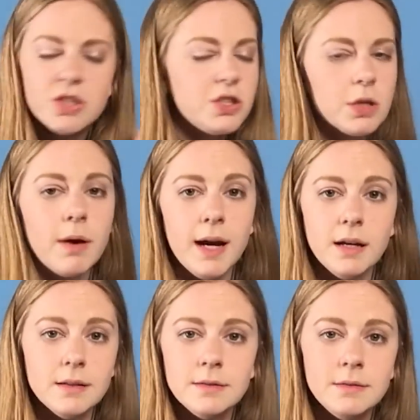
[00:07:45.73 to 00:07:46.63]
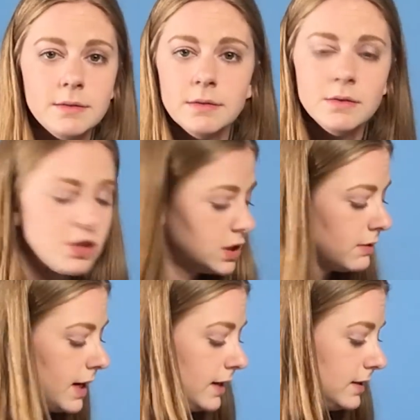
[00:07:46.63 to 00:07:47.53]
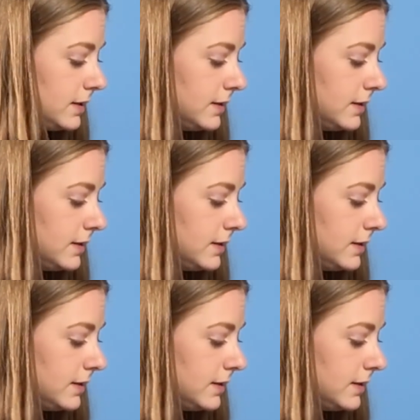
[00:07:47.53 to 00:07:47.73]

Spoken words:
Just do it. Just do it.